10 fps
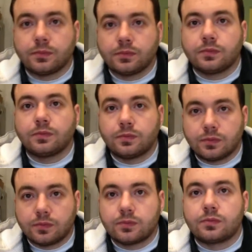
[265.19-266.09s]
maybe
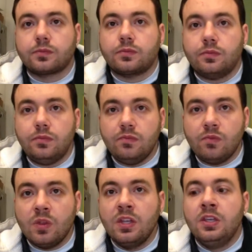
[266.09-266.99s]
needed more
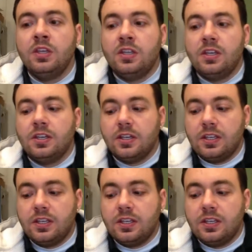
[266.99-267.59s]
examples, I guess. Is that?